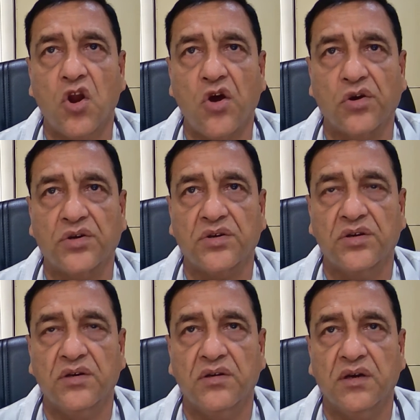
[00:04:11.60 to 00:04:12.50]
clot
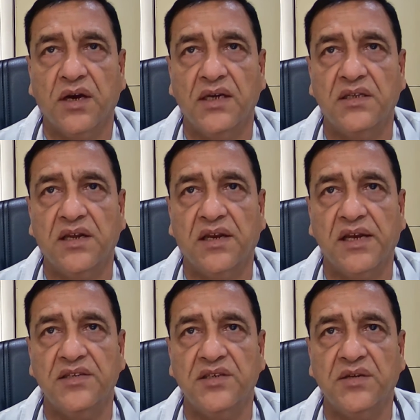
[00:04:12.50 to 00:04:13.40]
either
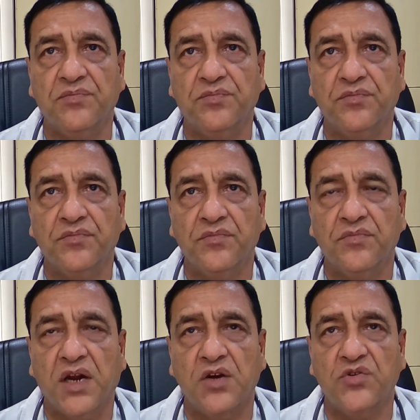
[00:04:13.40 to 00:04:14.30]
arising
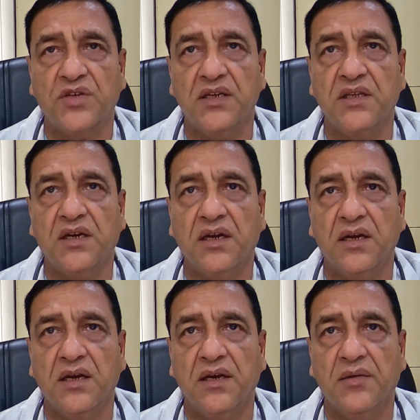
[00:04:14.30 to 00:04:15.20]
outside
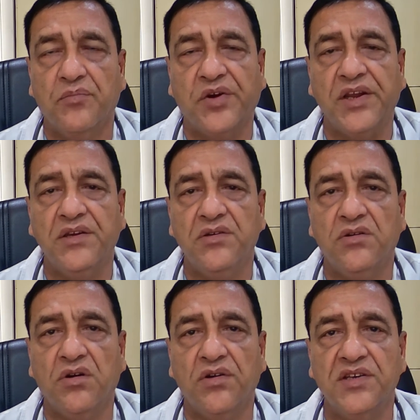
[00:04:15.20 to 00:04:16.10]
the
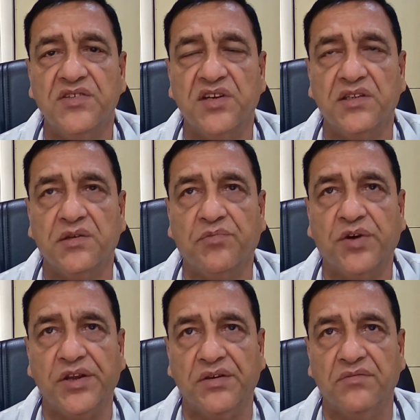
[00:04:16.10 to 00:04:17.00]
brain or inside the
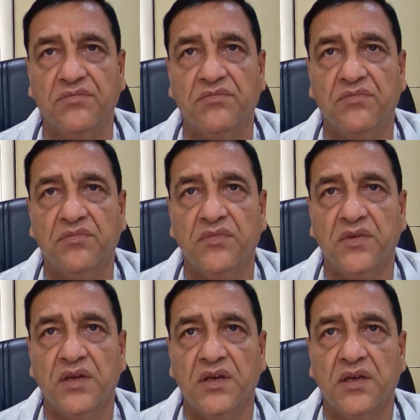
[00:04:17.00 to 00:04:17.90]
brain.
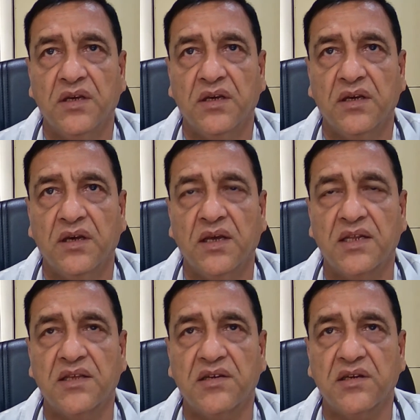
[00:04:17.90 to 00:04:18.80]

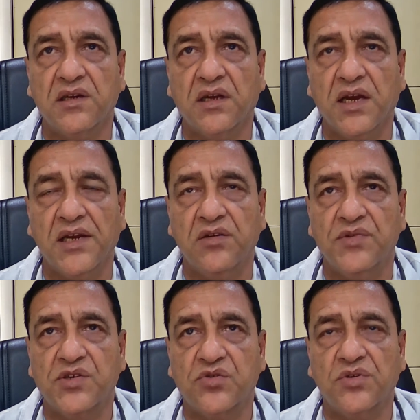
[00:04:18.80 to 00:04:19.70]
Another kind
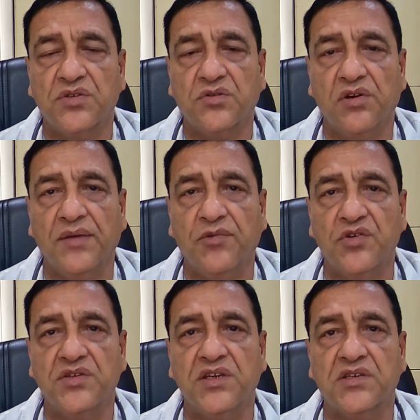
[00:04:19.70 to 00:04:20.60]
of stroke is called
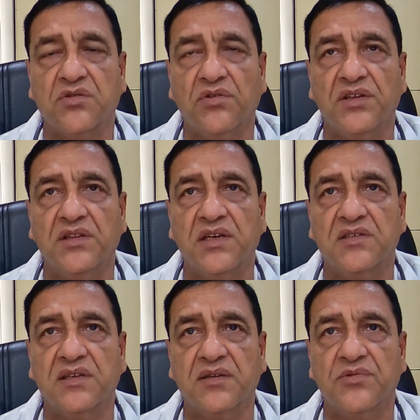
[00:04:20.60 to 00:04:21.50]
hemorrhagic stroke. In
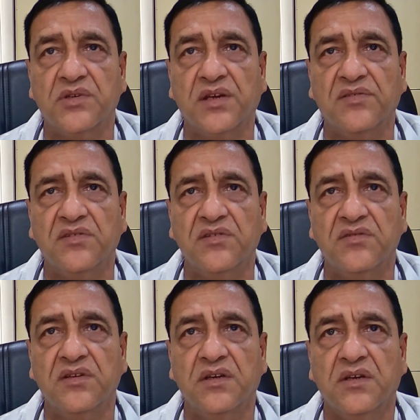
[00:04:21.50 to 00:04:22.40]
that
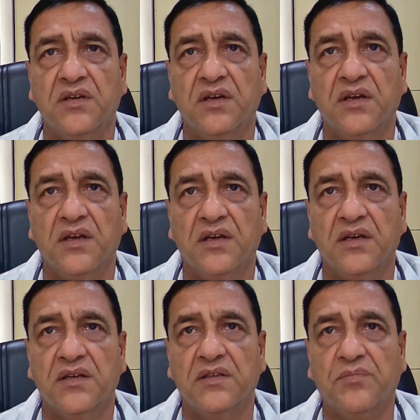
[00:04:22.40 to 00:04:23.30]
circumstances,
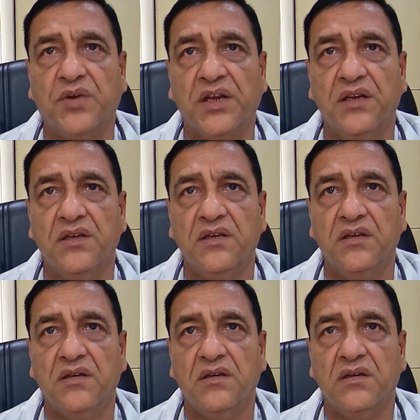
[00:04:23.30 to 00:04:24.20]
the brain